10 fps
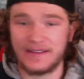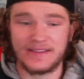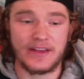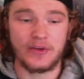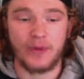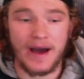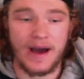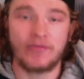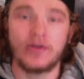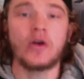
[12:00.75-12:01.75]
that you
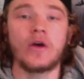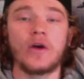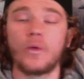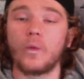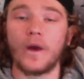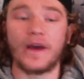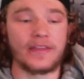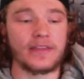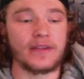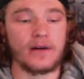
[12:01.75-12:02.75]
have
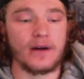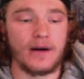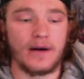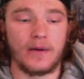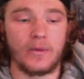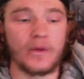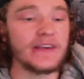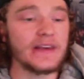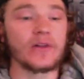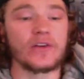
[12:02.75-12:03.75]
with
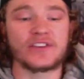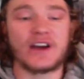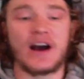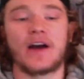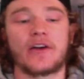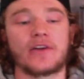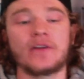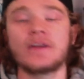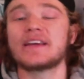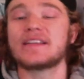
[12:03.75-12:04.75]
Ehlers, Connor.
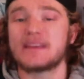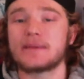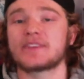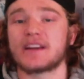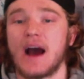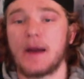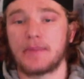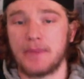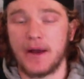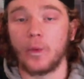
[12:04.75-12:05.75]
He seems to
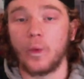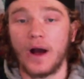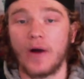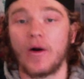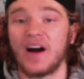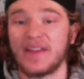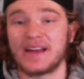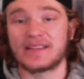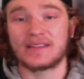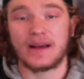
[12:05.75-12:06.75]
complement well on
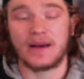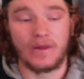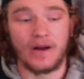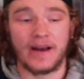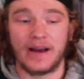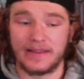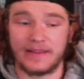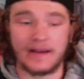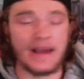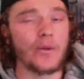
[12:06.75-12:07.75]
that second line, I
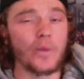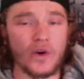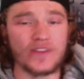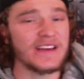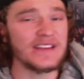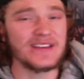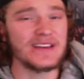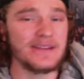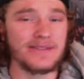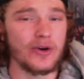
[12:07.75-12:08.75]
think. And worst case, he
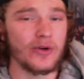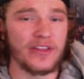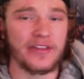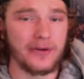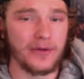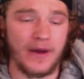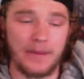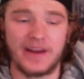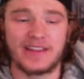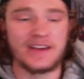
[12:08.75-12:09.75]
could even go to the third
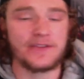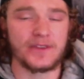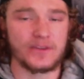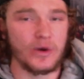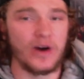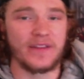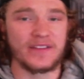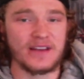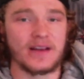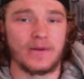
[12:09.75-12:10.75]
line, but I think he fits well on the
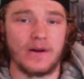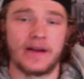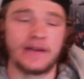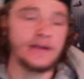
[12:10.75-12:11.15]
second line